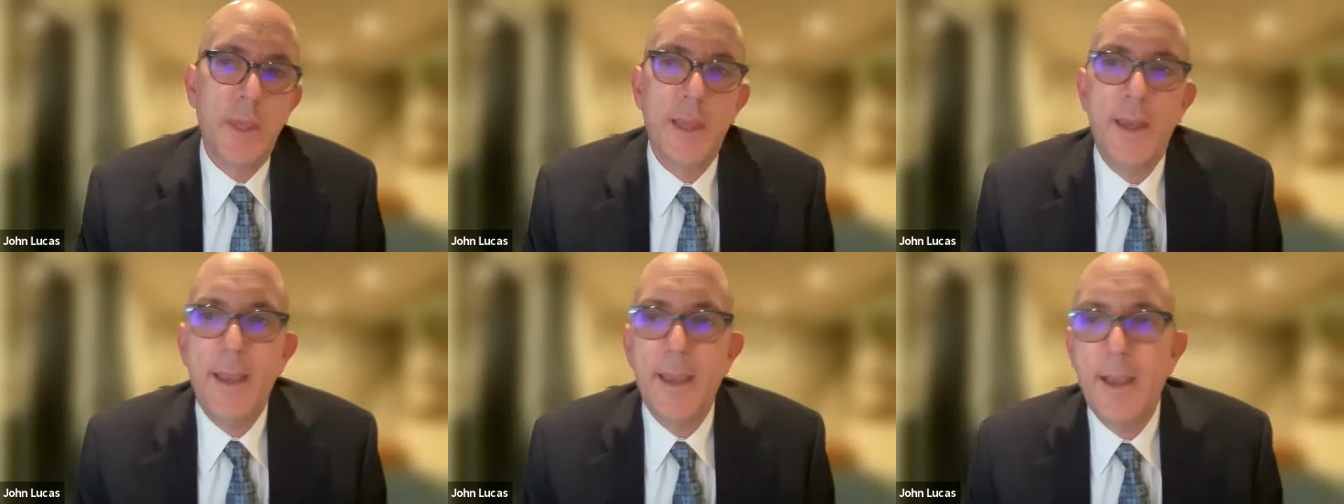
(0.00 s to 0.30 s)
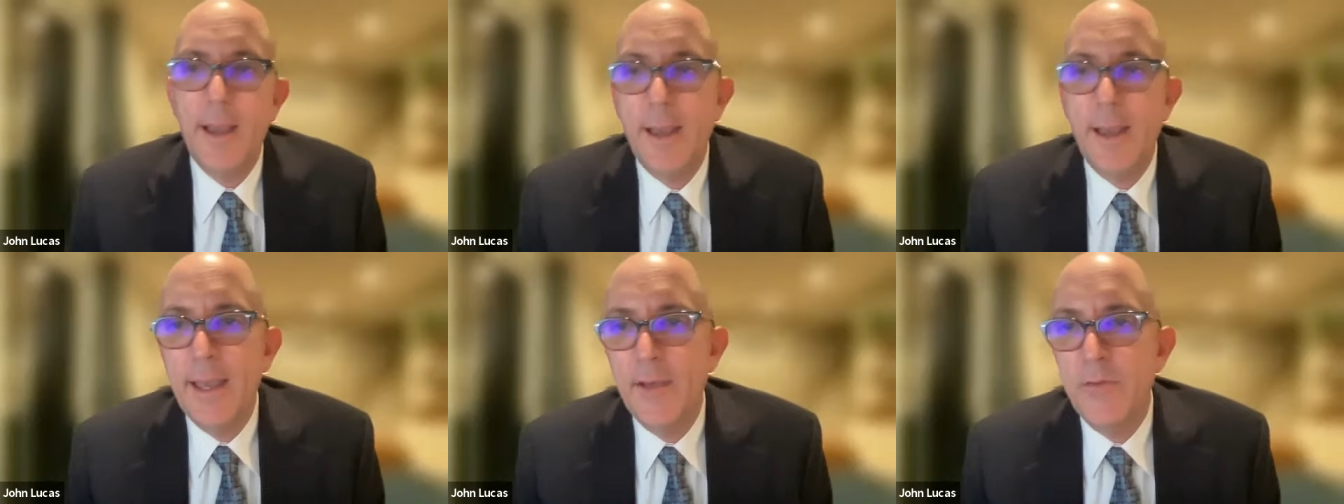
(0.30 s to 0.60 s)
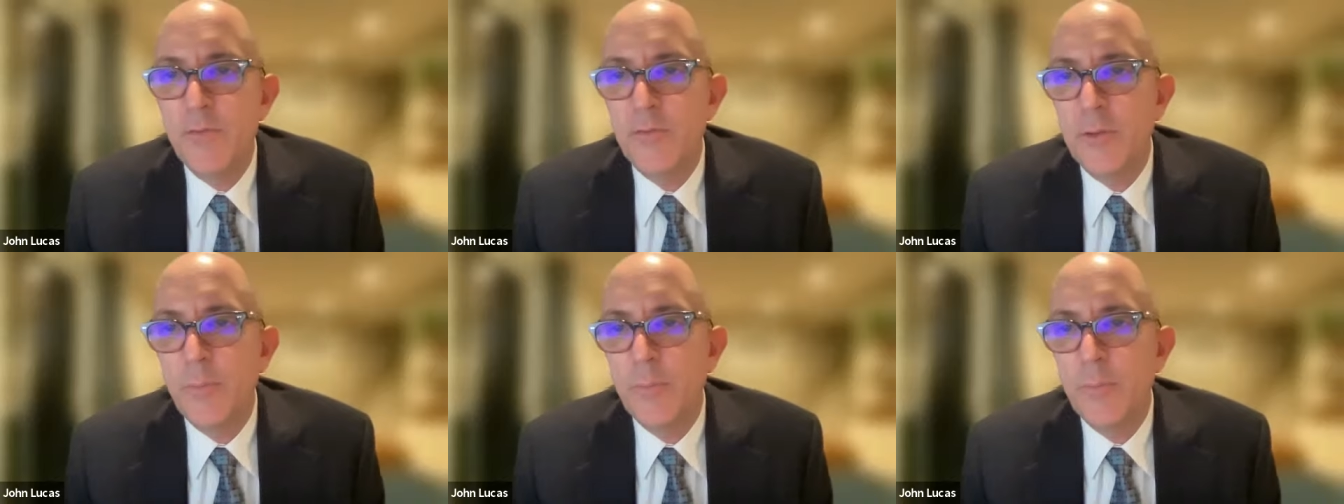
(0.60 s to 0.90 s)
Yeah, I
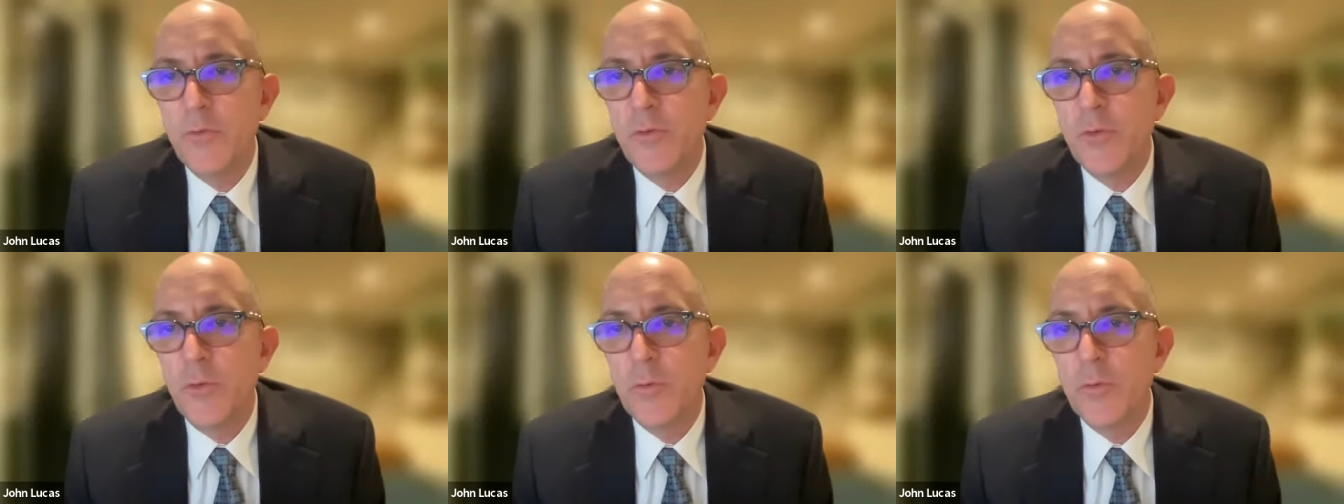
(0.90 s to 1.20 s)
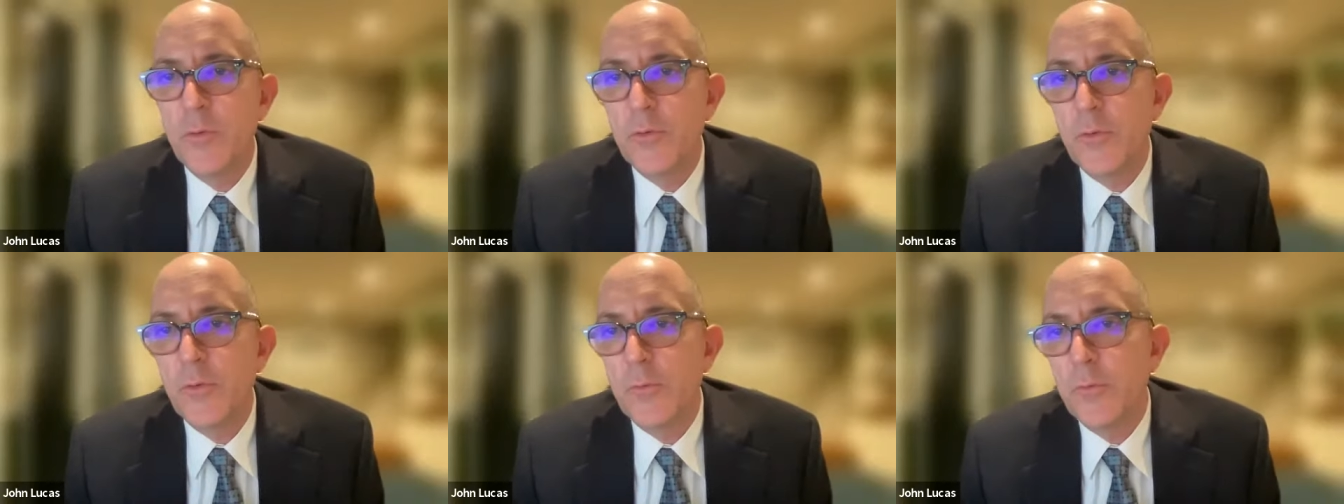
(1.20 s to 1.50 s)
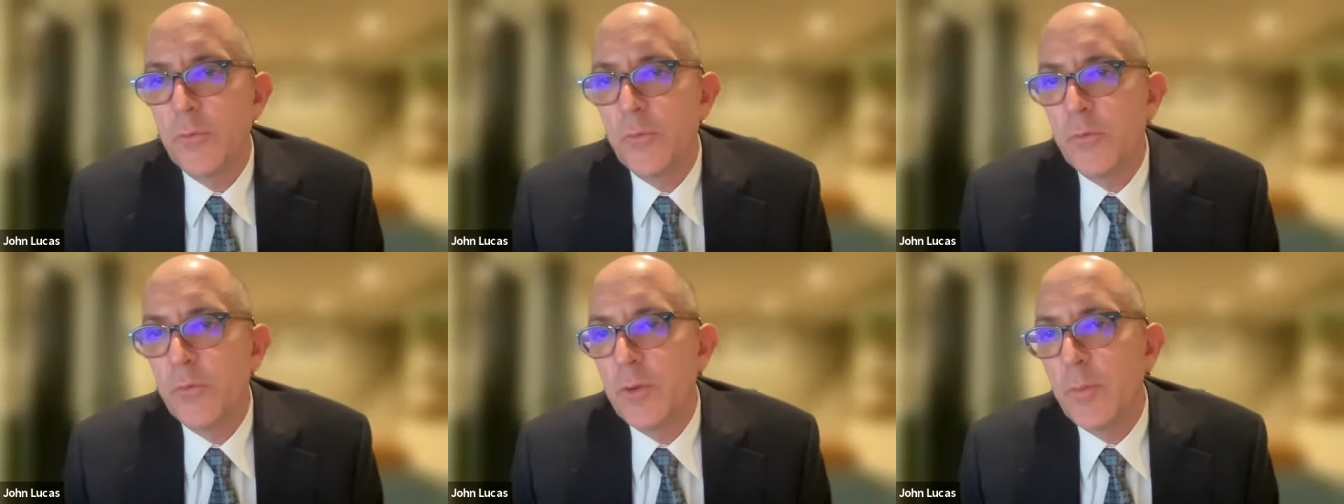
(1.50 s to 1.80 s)
have something. So
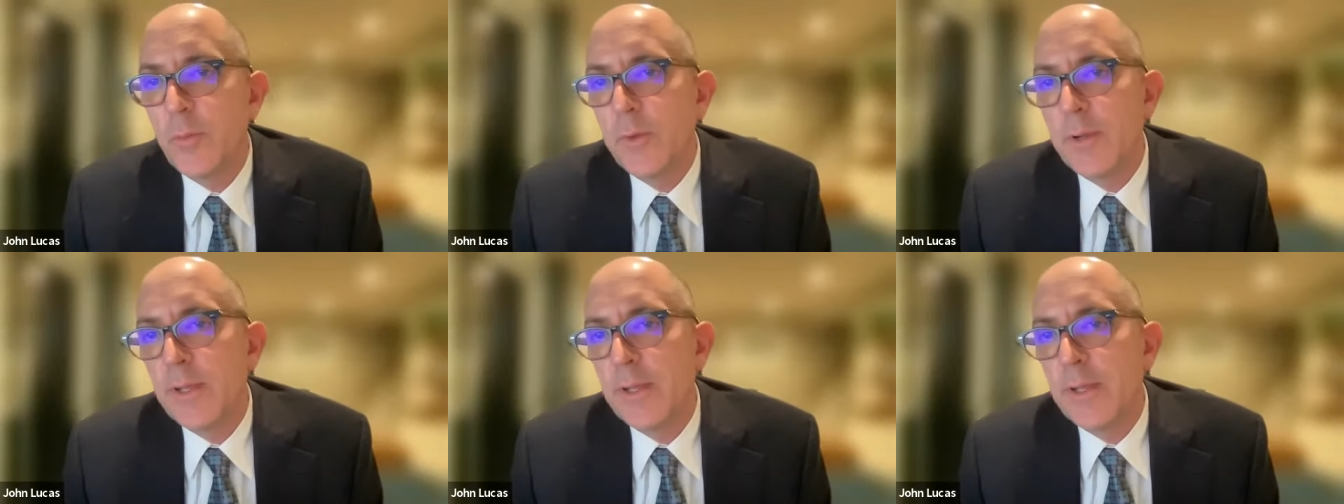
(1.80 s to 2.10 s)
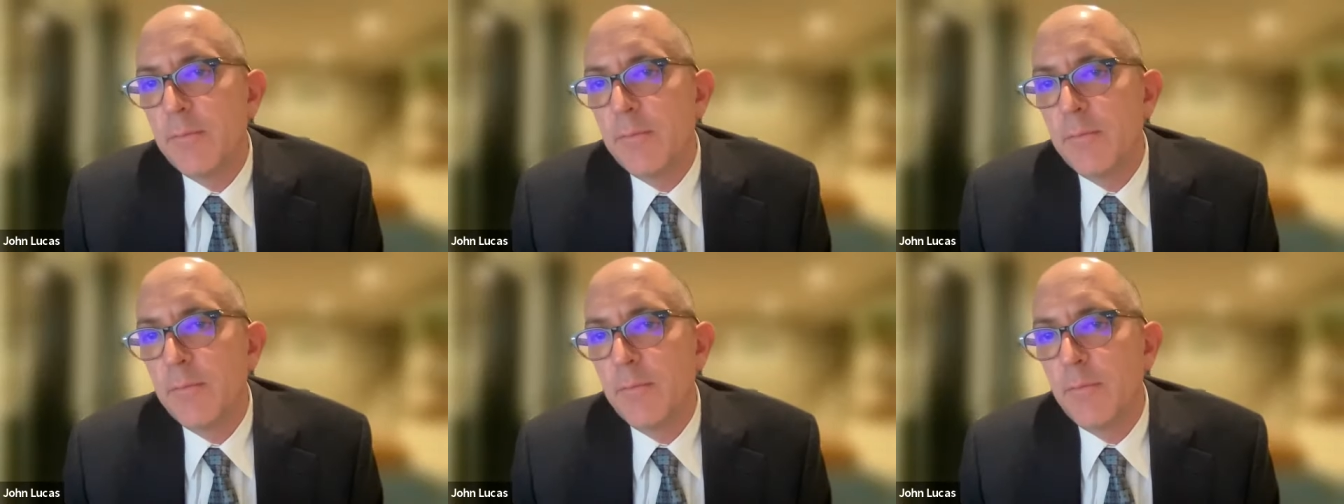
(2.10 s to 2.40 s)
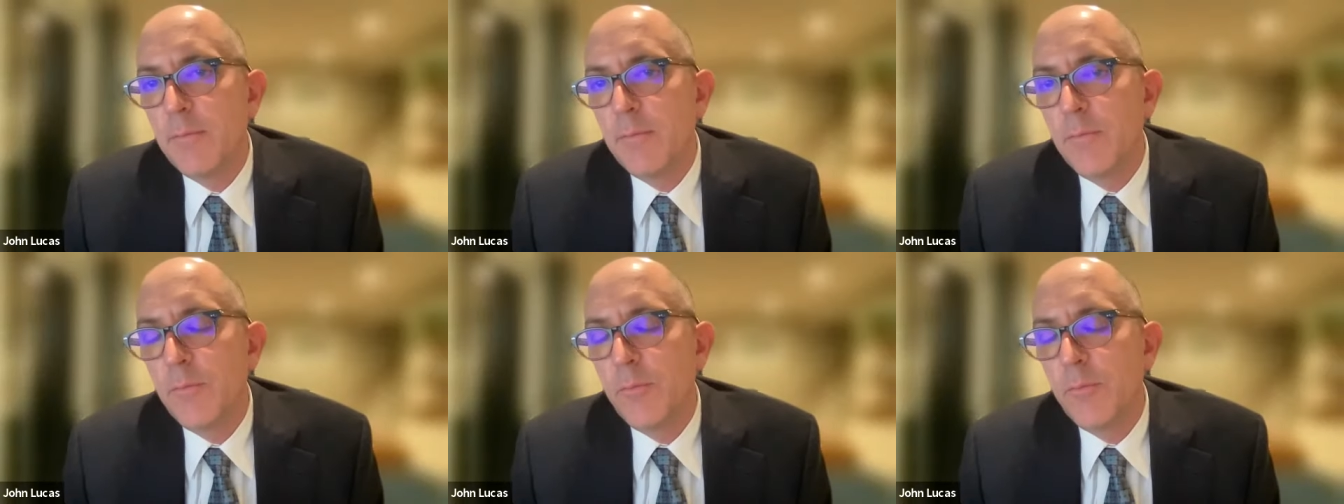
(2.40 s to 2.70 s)
somebody
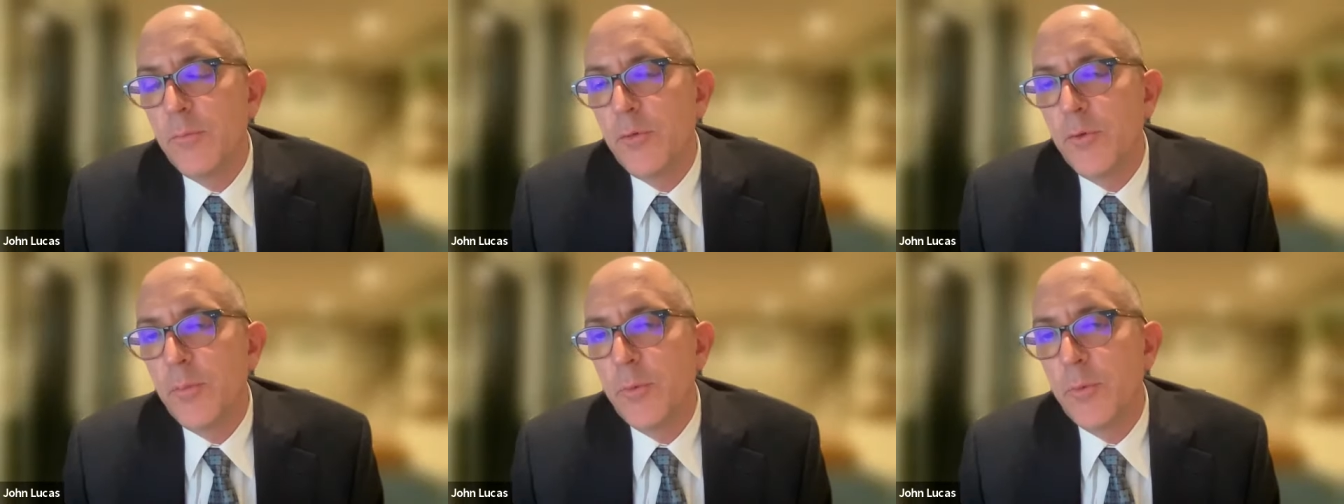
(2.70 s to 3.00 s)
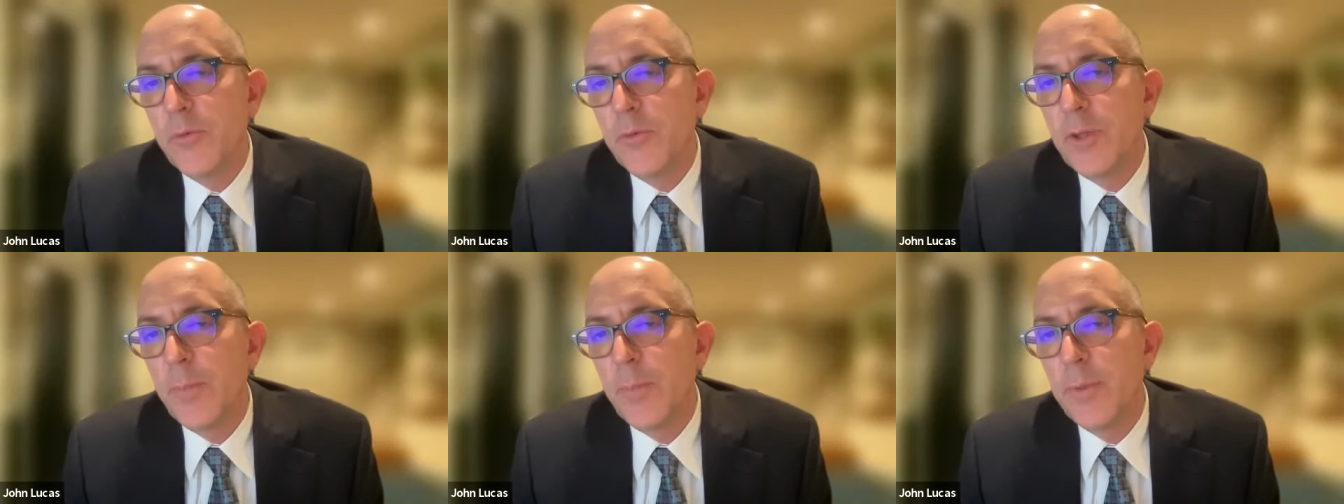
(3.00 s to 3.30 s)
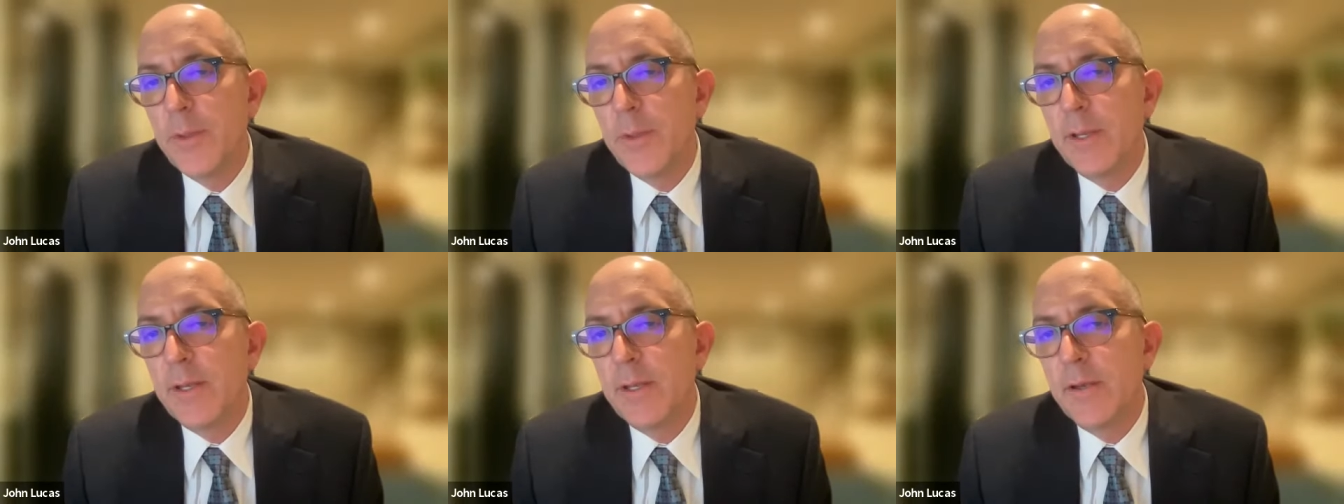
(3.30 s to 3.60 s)
sort of put
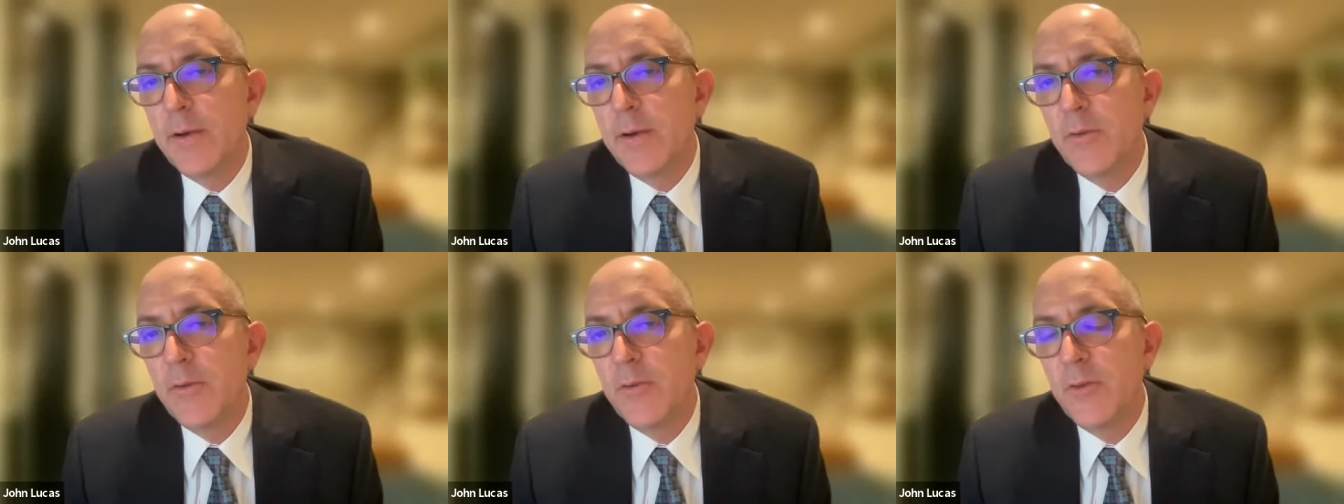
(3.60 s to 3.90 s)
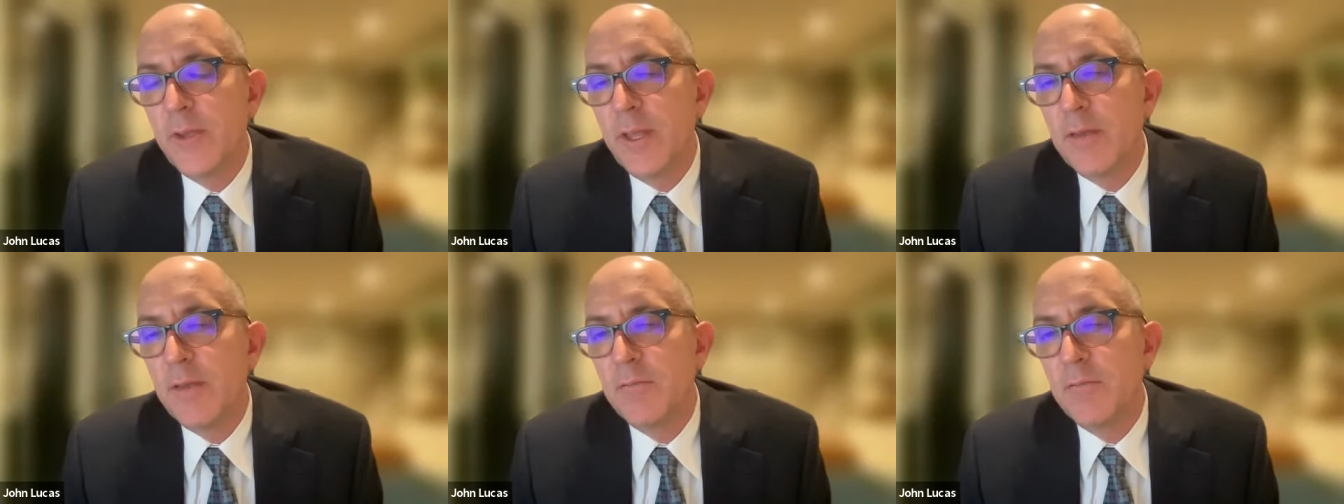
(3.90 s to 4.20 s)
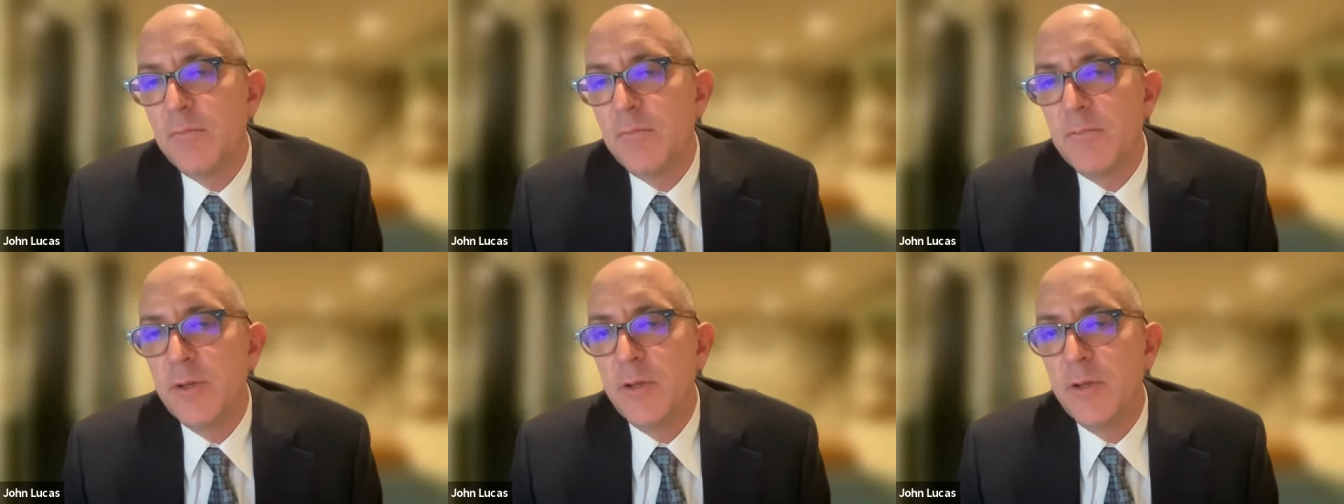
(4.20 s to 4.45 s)
something in here and said,